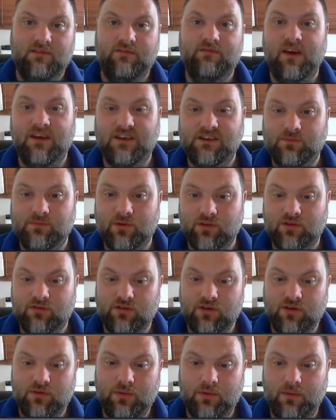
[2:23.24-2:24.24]
Facebook
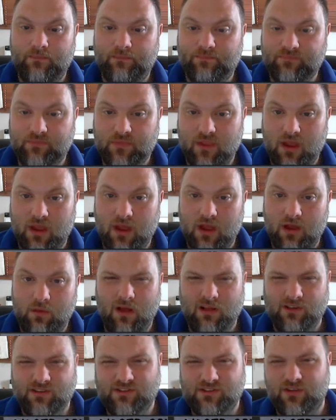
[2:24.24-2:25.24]
group.
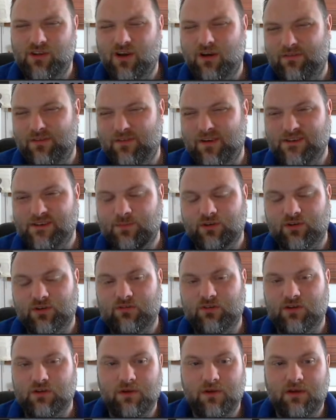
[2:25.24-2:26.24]
Well, so not a Facebook
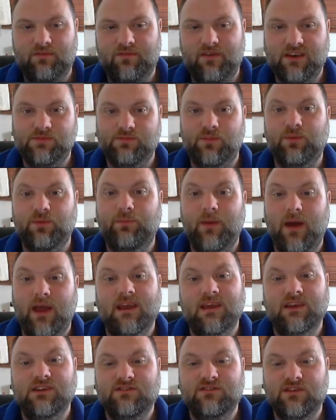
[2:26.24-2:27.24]
group, a Facebook
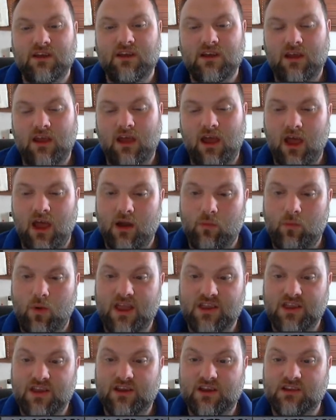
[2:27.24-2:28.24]
page where
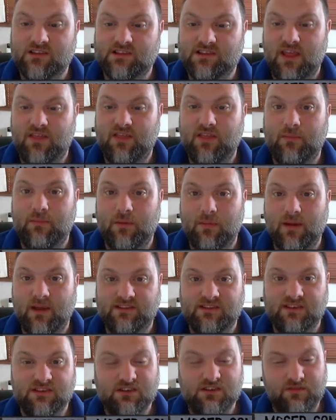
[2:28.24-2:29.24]
you can send them a
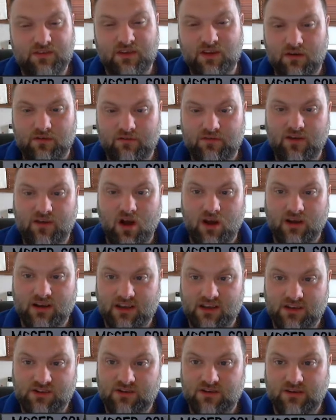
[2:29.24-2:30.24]
message if you've got
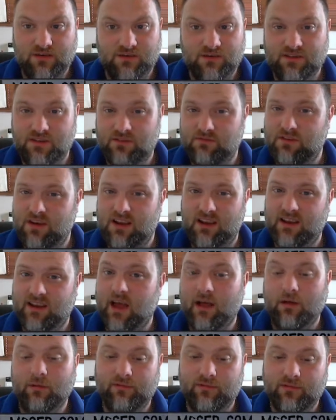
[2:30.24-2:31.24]
any issues. They're really
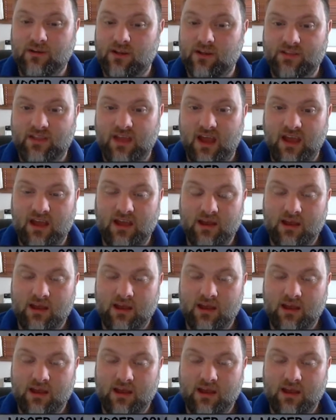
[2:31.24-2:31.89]
helpful on there.